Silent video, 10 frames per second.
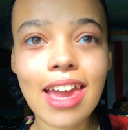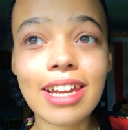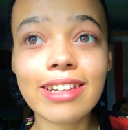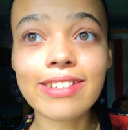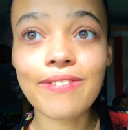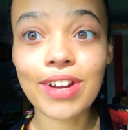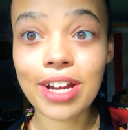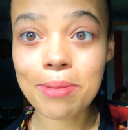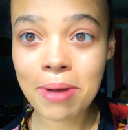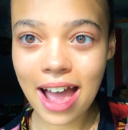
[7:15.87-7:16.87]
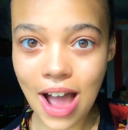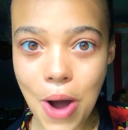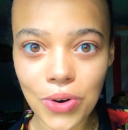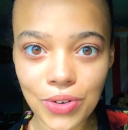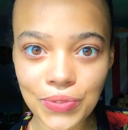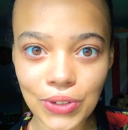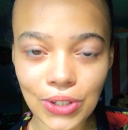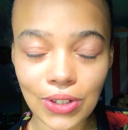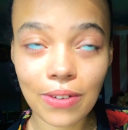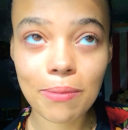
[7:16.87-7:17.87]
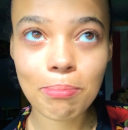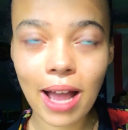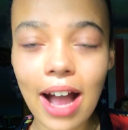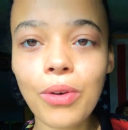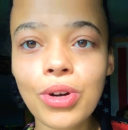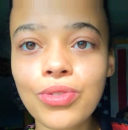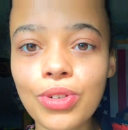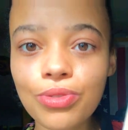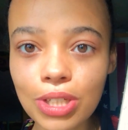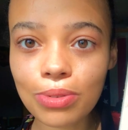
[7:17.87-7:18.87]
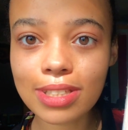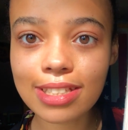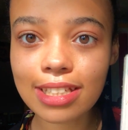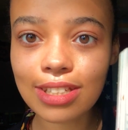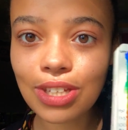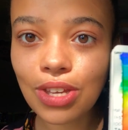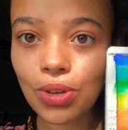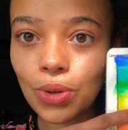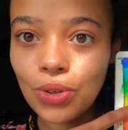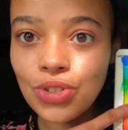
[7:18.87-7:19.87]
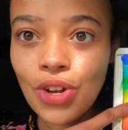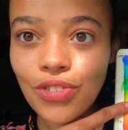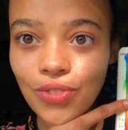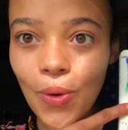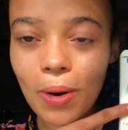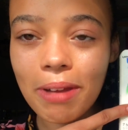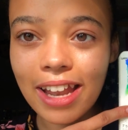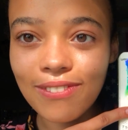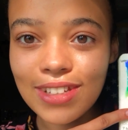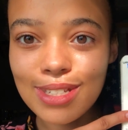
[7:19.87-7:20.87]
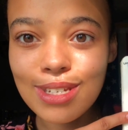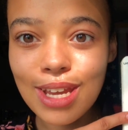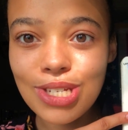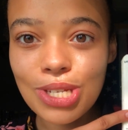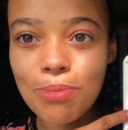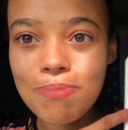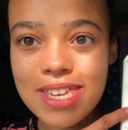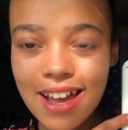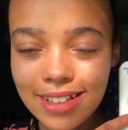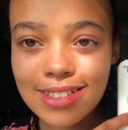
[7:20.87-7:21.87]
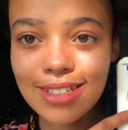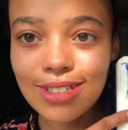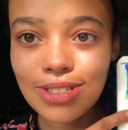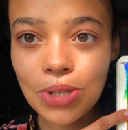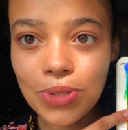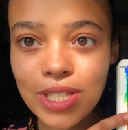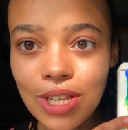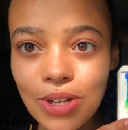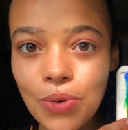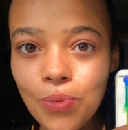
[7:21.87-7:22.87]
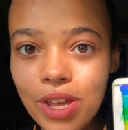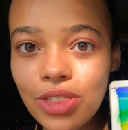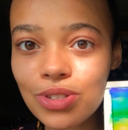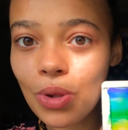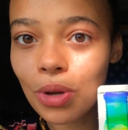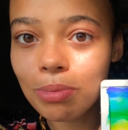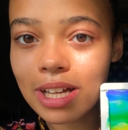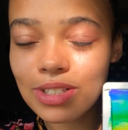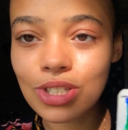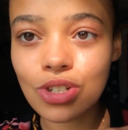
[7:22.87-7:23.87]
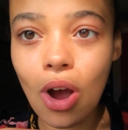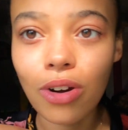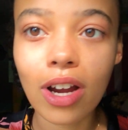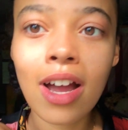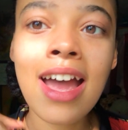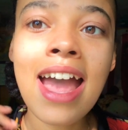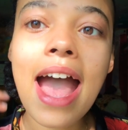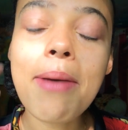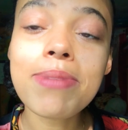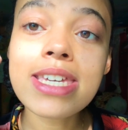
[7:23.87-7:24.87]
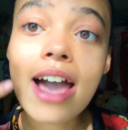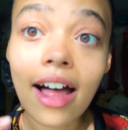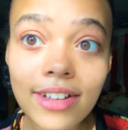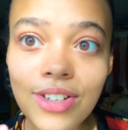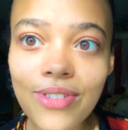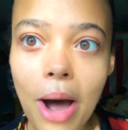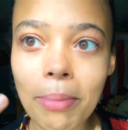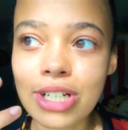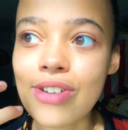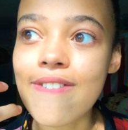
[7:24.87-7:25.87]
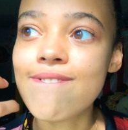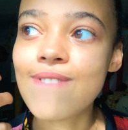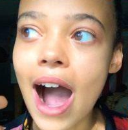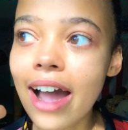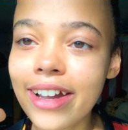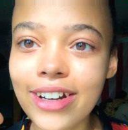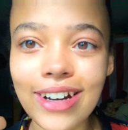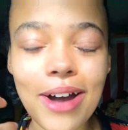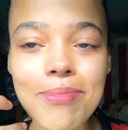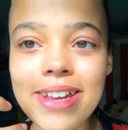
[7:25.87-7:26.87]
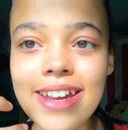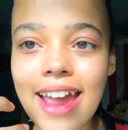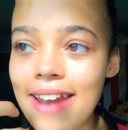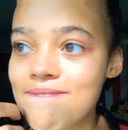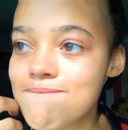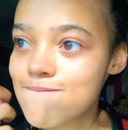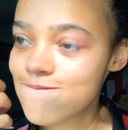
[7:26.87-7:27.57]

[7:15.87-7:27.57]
it is a very powerful frequency to use for manifestation, because it is associated with the solar plexus chakra, and because of how much fire and